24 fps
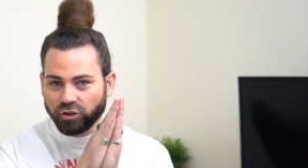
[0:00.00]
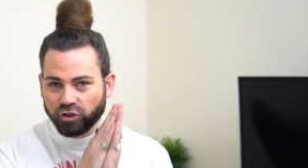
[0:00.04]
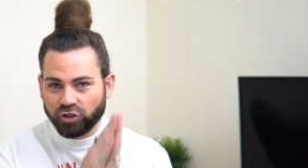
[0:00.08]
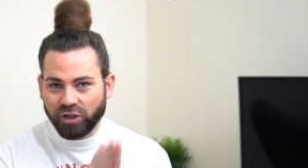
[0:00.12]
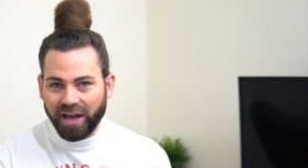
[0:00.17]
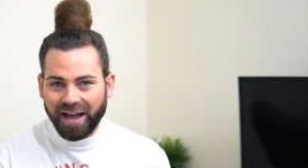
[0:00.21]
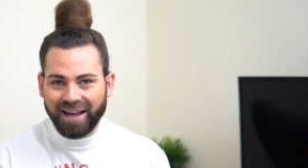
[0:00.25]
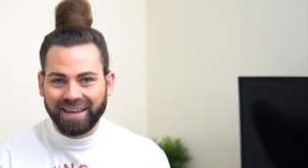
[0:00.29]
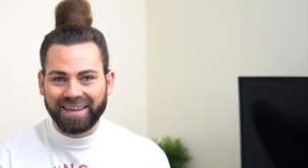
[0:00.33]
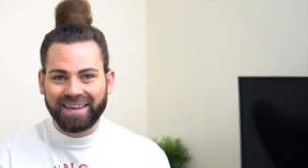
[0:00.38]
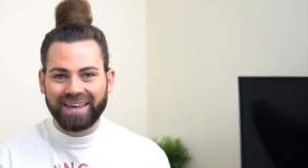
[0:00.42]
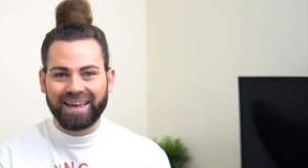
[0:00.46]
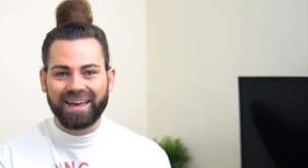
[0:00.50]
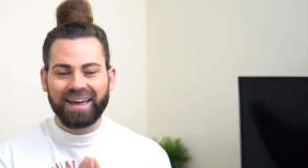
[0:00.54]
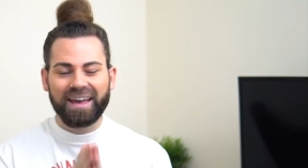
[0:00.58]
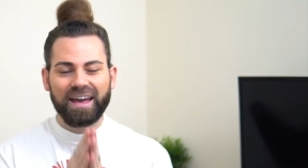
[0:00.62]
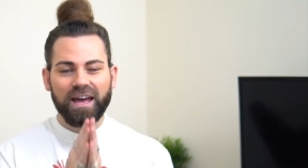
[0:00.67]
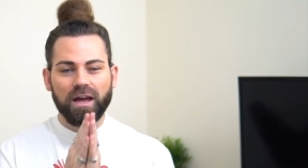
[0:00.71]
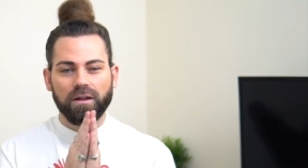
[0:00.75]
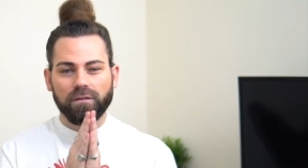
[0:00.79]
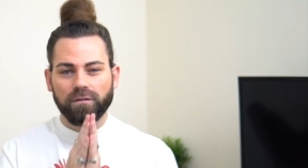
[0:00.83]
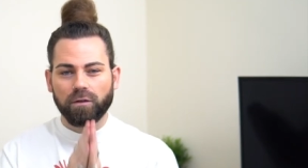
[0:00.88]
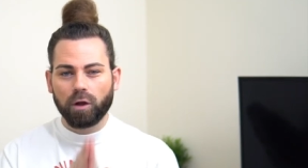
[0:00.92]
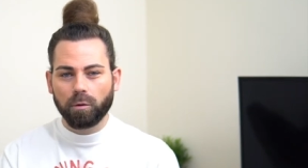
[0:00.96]
jacket
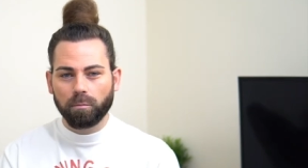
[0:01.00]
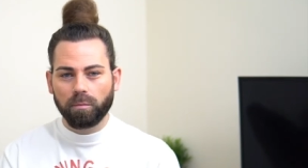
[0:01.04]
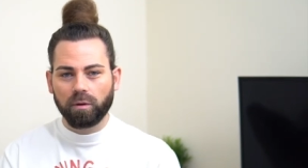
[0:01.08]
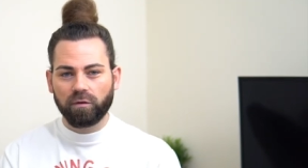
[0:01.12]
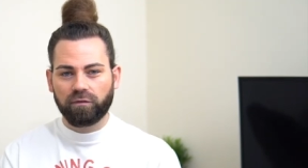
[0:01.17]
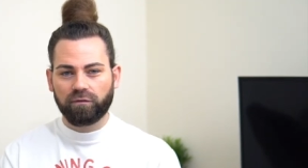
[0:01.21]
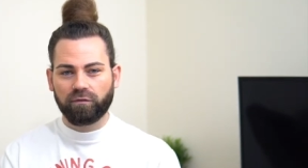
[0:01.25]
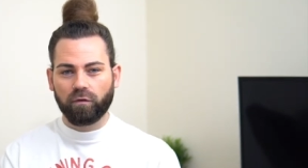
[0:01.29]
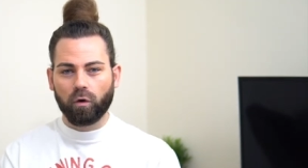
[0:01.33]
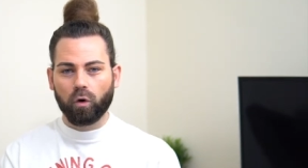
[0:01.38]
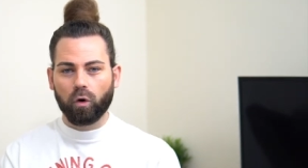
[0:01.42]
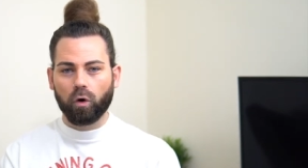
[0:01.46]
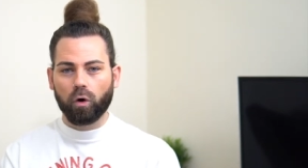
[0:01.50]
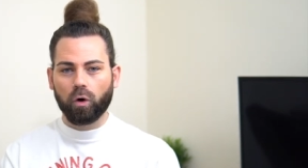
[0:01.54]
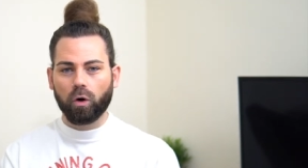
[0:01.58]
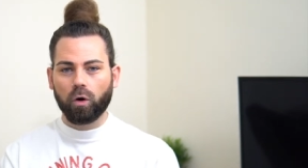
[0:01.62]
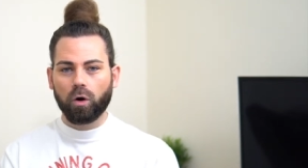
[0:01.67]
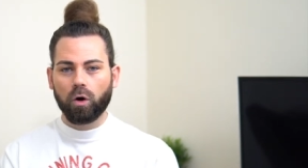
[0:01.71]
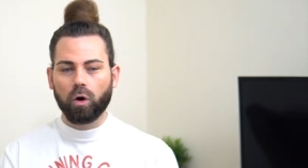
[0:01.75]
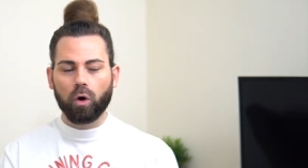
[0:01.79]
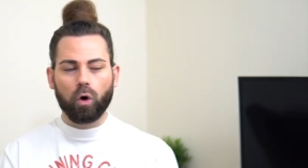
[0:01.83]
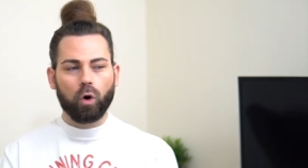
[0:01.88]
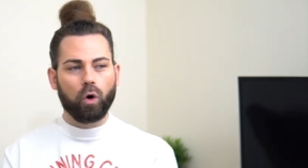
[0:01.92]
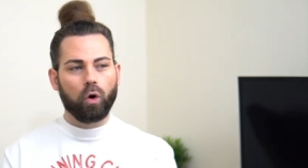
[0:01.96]
number
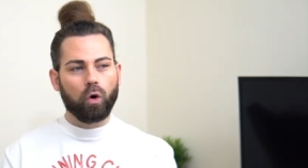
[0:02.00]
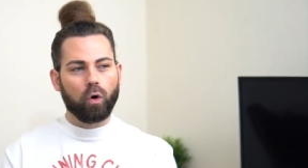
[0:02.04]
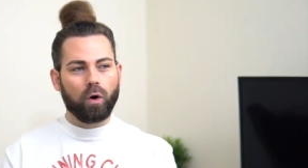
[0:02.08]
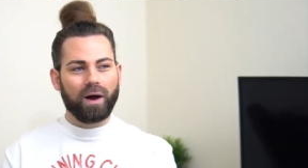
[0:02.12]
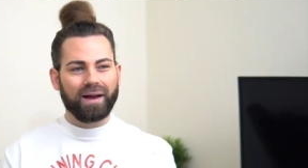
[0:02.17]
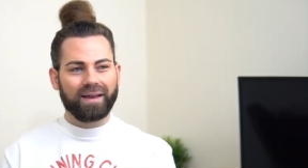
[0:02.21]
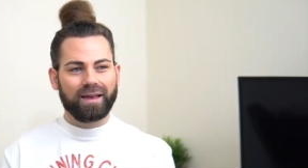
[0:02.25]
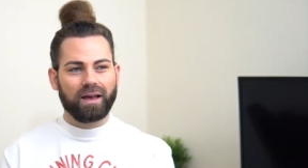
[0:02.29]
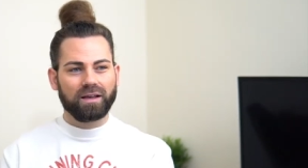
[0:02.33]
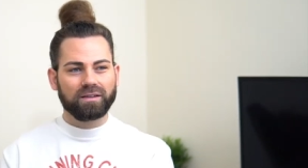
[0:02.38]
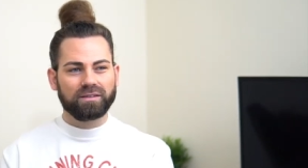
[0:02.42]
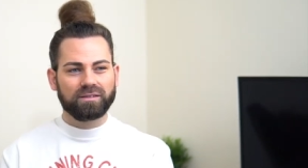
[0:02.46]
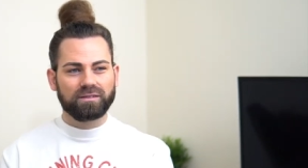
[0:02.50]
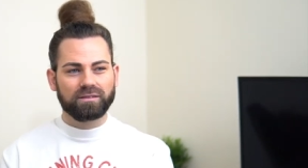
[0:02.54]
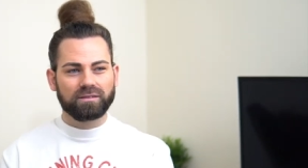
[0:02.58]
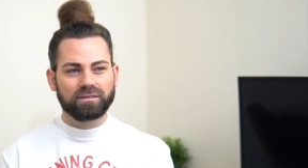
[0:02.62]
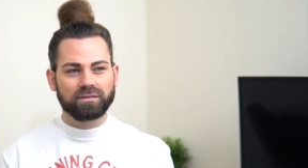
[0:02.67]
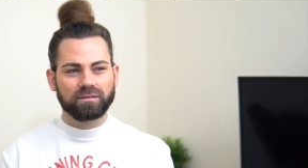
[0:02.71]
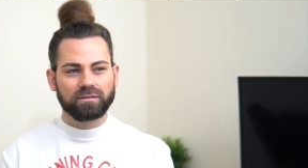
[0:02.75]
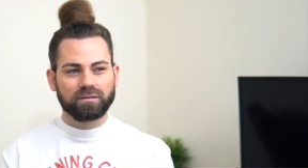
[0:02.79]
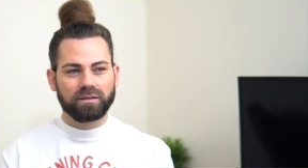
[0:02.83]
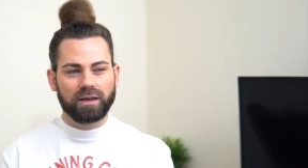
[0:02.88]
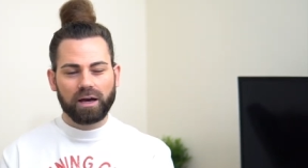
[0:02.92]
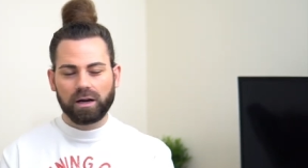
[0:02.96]
four, or I
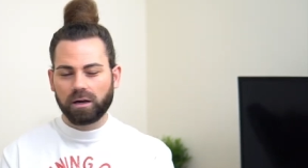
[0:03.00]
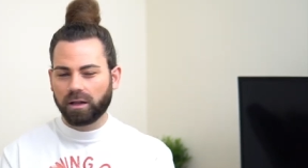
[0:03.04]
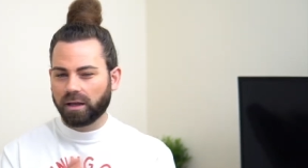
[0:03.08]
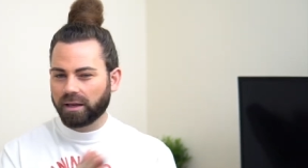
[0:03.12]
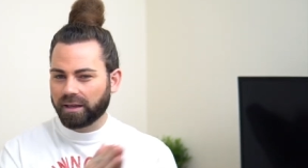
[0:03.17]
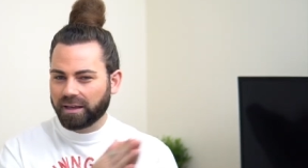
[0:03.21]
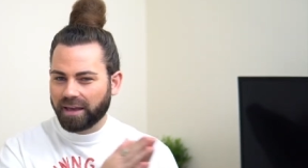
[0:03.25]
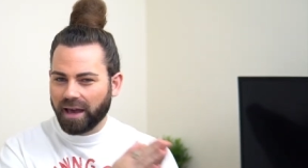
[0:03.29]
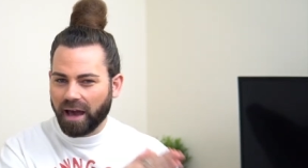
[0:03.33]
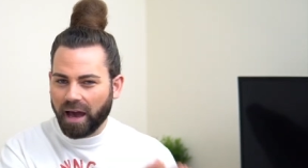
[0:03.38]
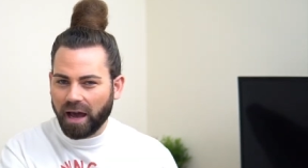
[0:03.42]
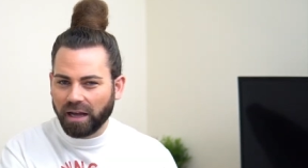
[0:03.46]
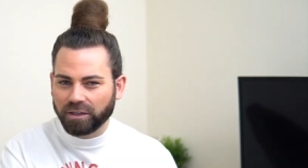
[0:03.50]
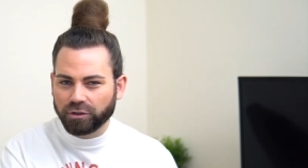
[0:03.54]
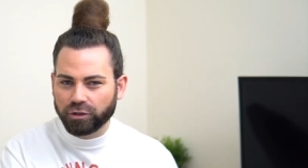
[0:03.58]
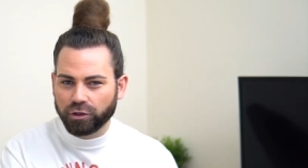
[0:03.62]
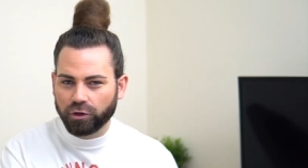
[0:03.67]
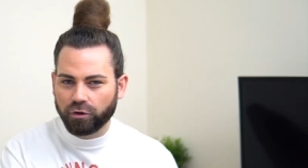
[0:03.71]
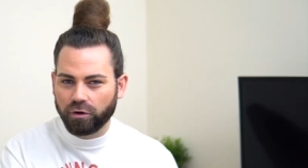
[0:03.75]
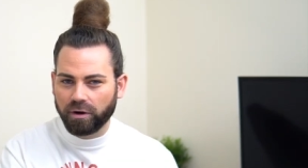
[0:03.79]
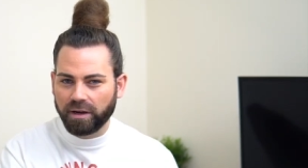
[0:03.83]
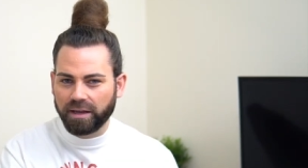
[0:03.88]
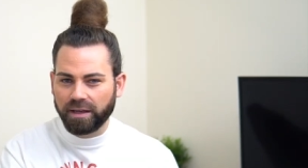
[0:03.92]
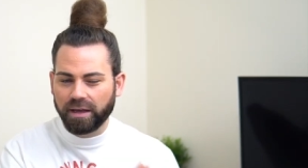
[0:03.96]
guess kind of like
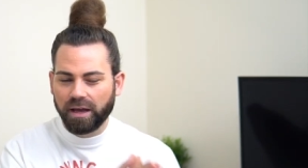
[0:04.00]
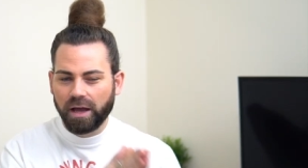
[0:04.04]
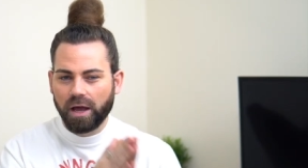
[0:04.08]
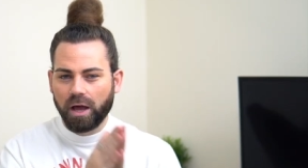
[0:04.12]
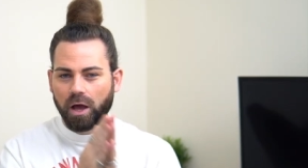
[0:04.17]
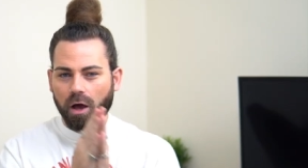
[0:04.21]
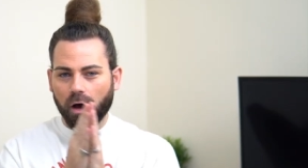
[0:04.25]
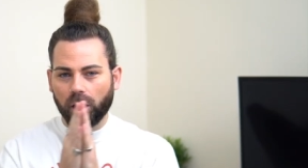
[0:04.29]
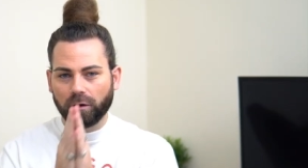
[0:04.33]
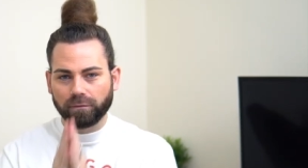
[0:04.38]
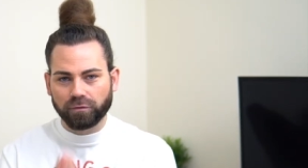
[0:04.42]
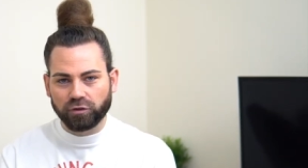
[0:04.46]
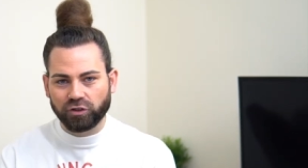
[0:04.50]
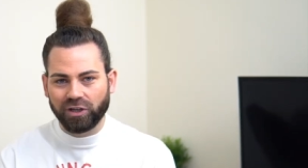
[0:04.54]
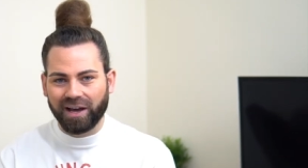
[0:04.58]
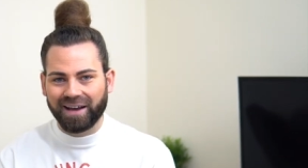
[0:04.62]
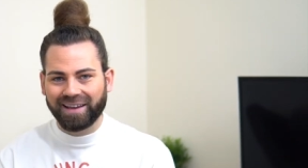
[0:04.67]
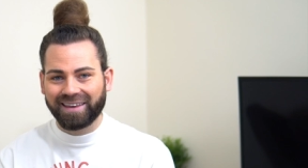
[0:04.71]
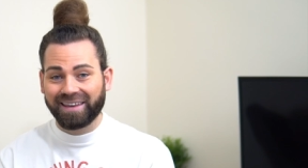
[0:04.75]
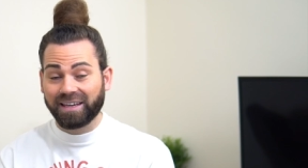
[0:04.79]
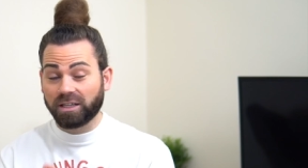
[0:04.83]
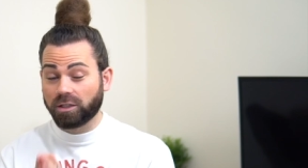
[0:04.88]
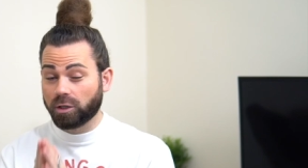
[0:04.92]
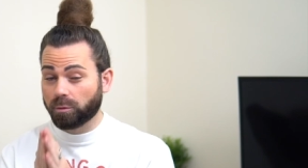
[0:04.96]
category of
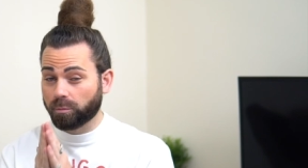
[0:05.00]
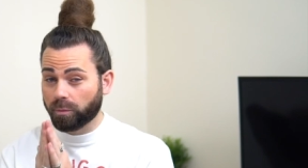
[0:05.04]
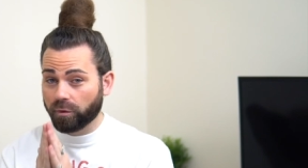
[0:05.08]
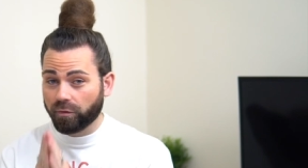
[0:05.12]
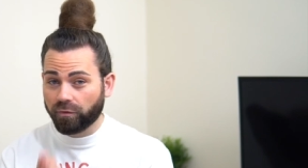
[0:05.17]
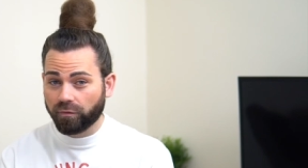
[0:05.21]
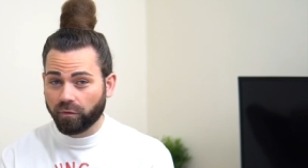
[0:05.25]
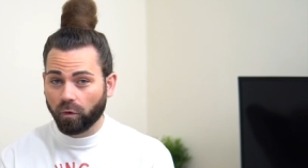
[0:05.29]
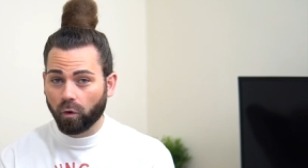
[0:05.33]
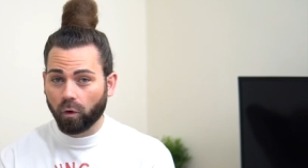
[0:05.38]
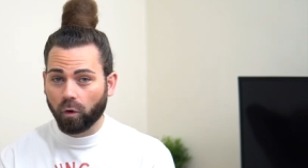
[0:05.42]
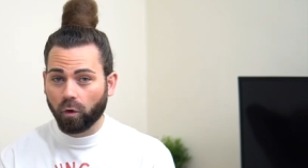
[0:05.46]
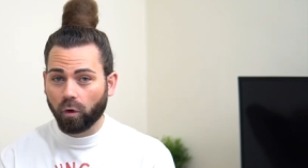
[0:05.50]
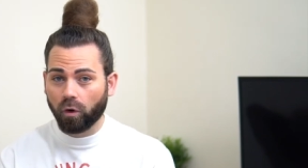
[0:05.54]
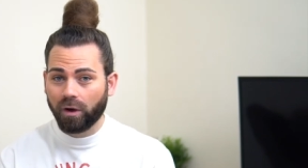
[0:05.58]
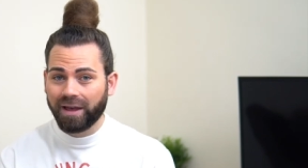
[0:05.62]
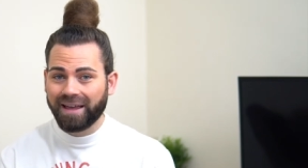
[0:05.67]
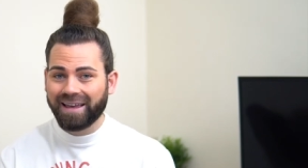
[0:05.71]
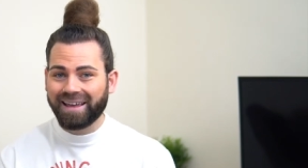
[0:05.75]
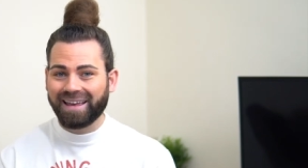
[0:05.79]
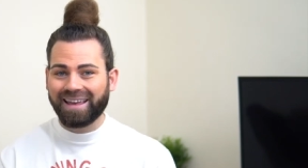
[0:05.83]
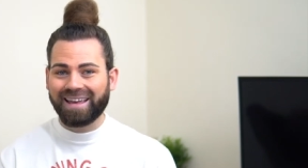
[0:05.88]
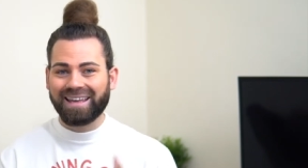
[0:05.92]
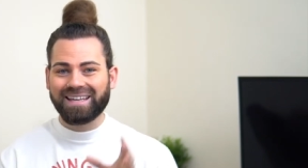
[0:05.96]
jacket number four
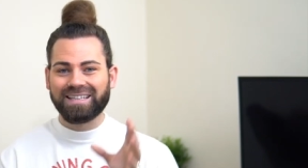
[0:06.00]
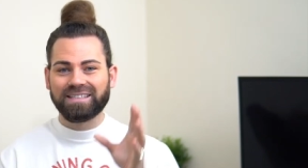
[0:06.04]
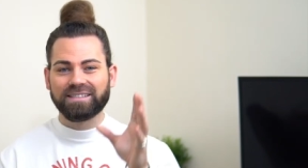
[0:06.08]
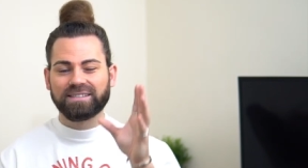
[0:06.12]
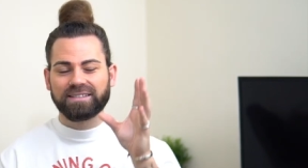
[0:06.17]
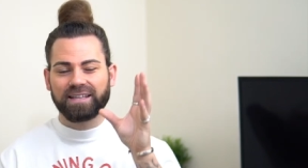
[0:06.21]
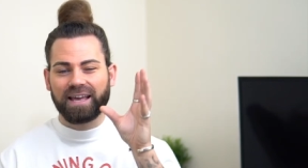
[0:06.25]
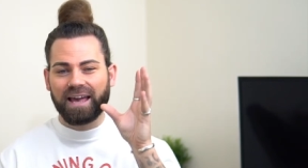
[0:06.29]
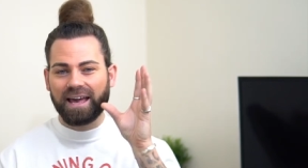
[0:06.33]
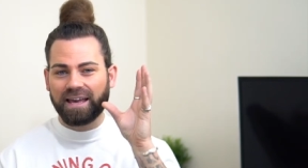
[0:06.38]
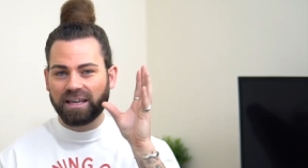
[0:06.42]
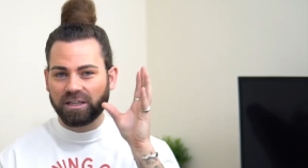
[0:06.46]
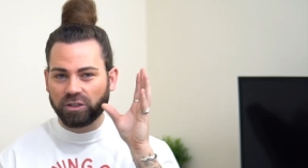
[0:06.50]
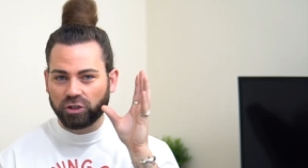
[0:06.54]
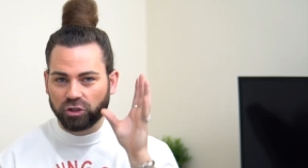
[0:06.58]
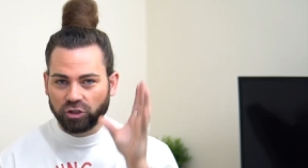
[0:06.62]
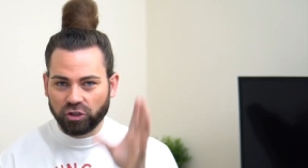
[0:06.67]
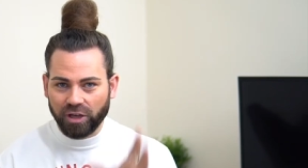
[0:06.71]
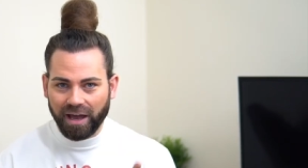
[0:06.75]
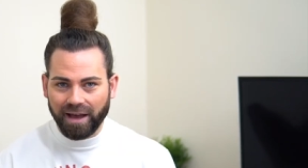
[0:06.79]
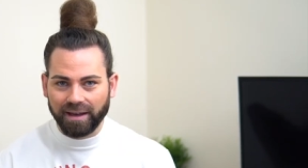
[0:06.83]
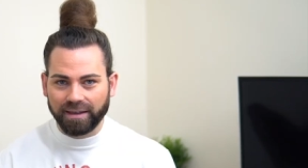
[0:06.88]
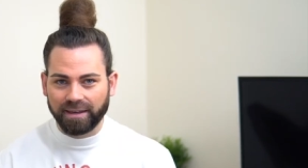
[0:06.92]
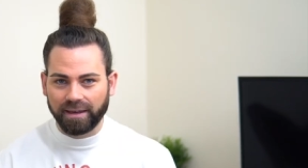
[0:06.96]
is a
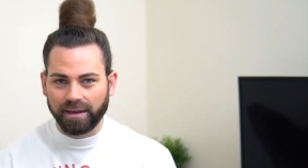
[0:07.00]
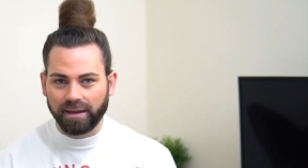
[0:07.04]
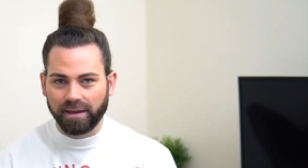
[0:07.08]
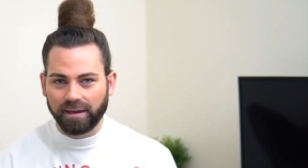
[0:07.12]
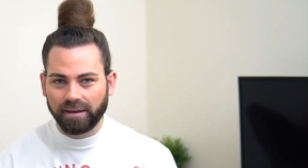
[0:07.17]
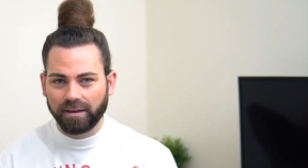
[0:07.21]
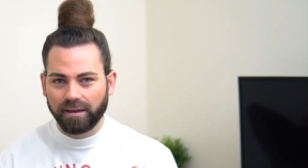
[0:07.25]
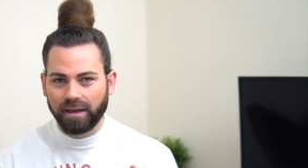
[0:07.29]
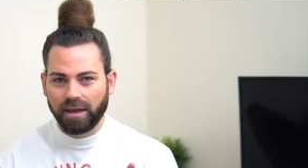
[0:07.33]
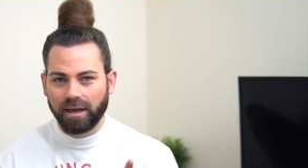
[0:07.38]
shacket.